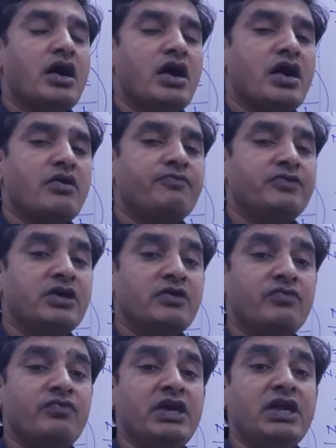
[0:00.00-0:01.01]

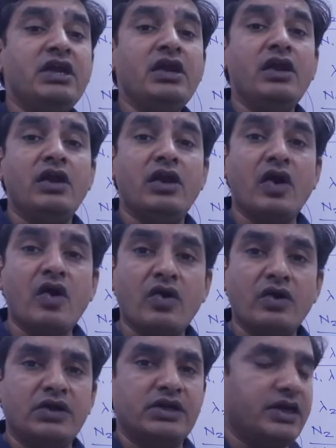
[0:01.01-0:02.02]
after very
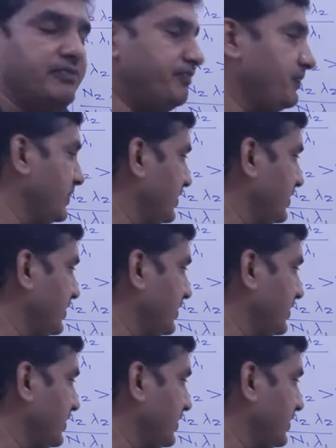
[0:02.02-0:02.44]
long time,